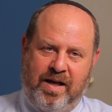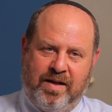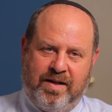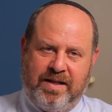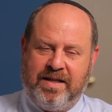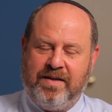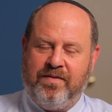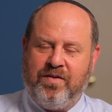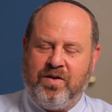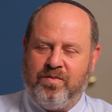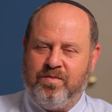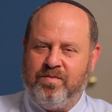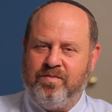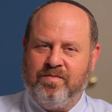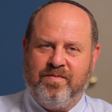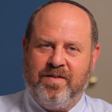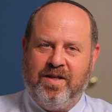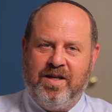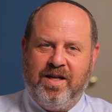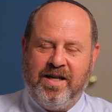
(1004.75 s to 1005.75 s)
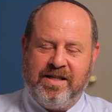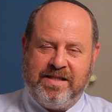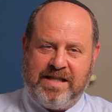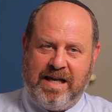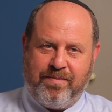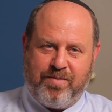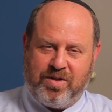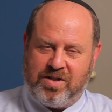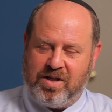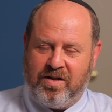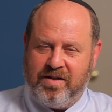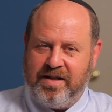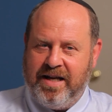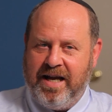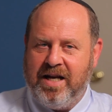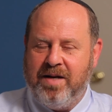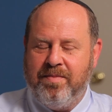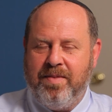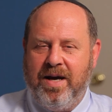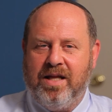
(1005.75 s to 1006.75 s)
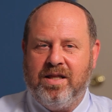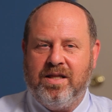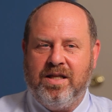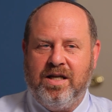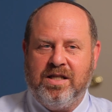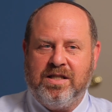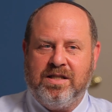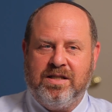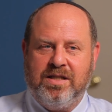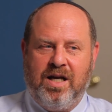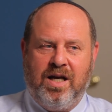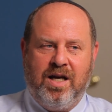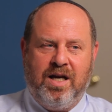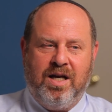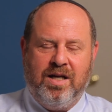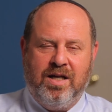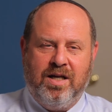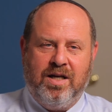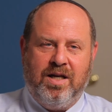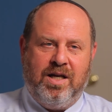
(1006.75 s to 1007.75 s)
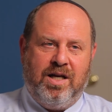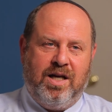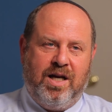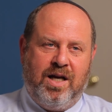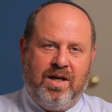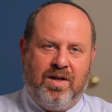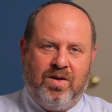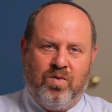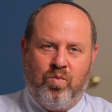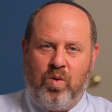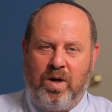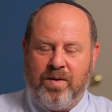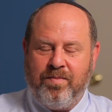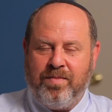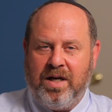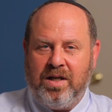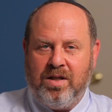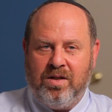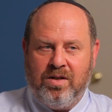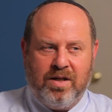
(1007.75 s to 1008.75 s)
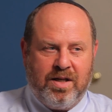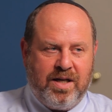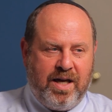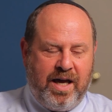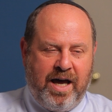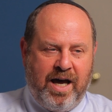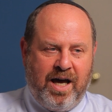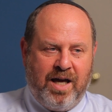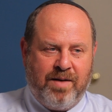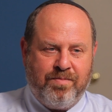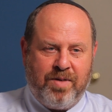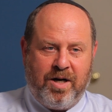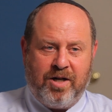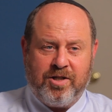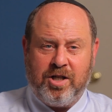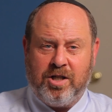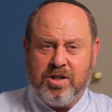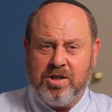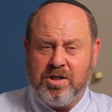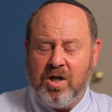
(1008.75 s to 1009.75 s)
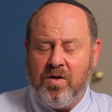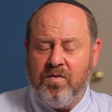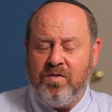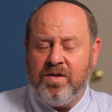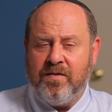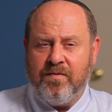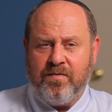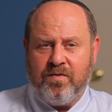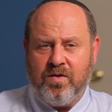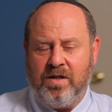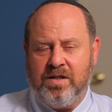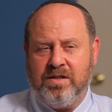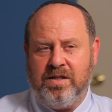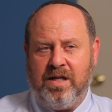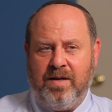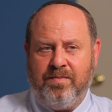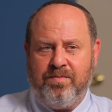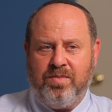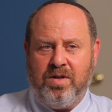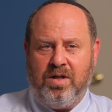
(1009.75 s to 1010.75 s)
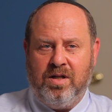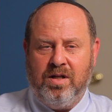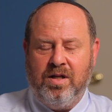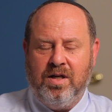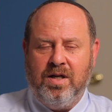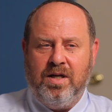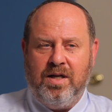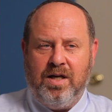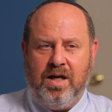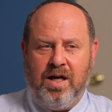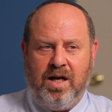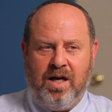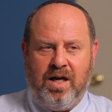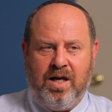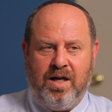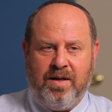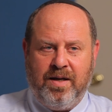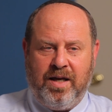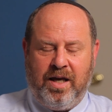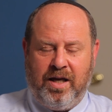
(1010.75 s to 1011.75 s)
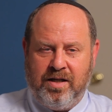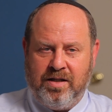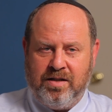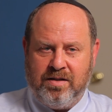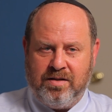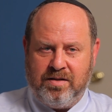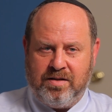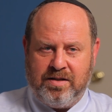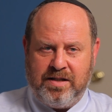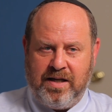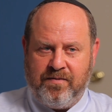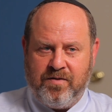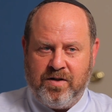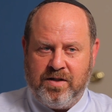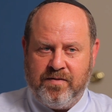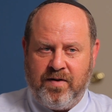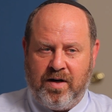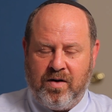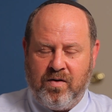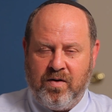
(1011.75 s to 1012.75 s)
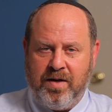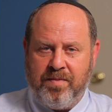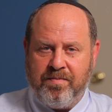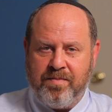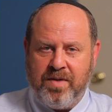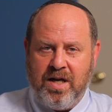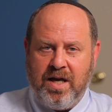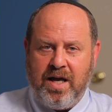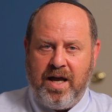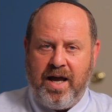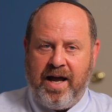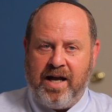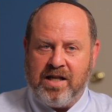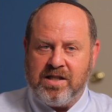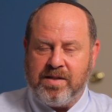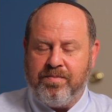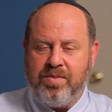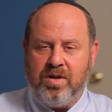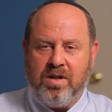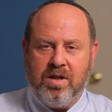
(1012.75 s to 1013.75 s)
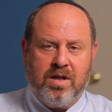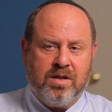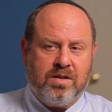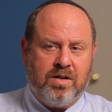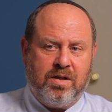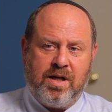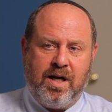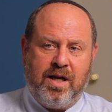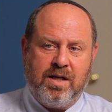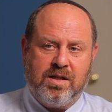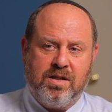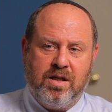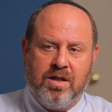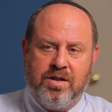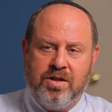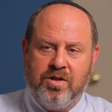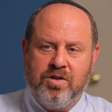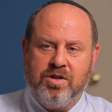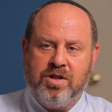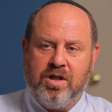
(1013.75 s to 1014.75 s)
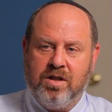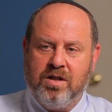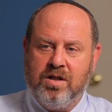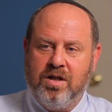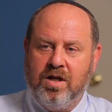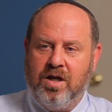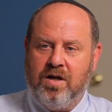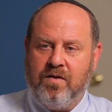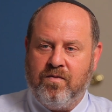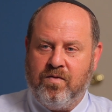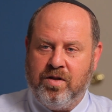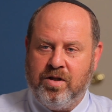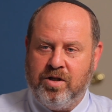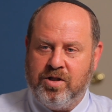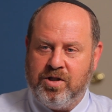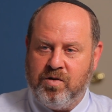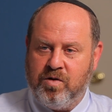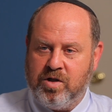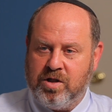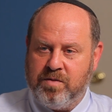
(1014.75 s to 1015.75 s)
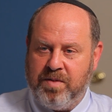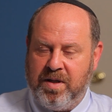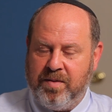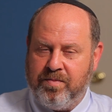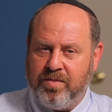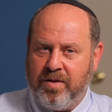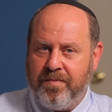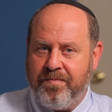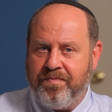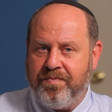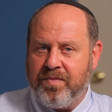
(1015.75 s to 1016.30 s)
you examples all night about this. One might look at Parshat Shoftim, for example, in Sefer Dvarim, as a political constitution for the Jewish people.